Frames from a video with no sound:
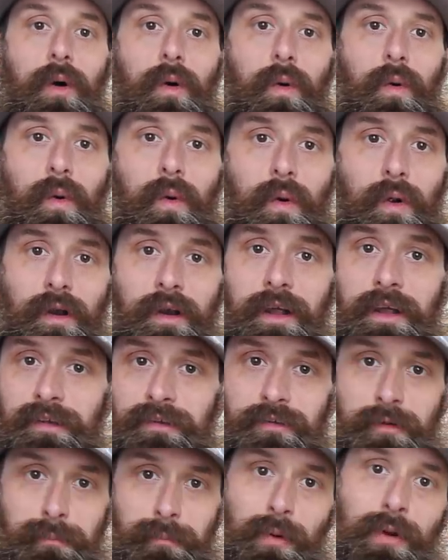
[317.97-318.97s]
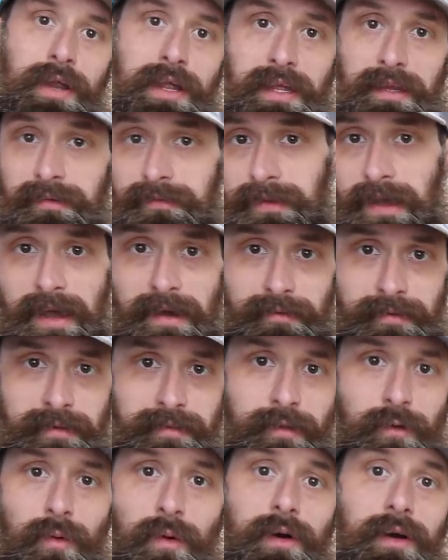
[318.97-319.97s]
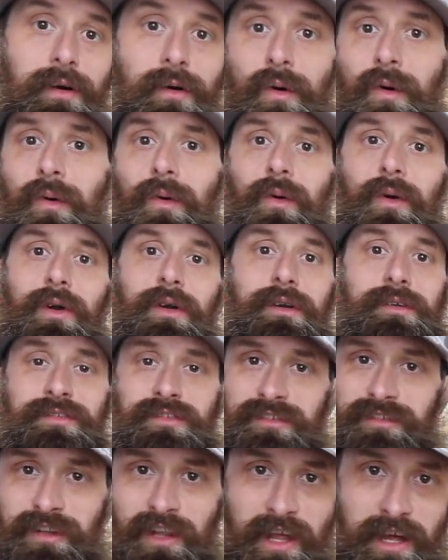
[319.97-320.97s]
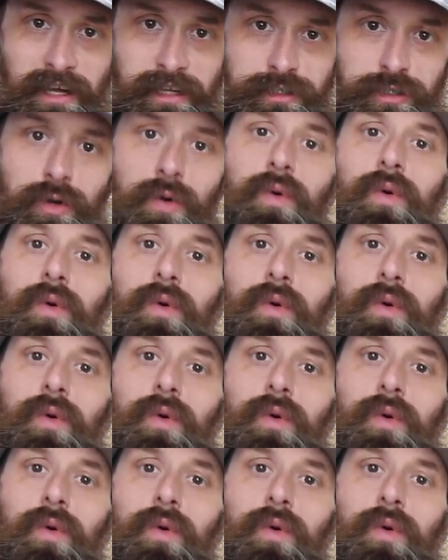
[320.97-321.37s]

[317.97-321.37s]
or debris down in the oil, or sludge,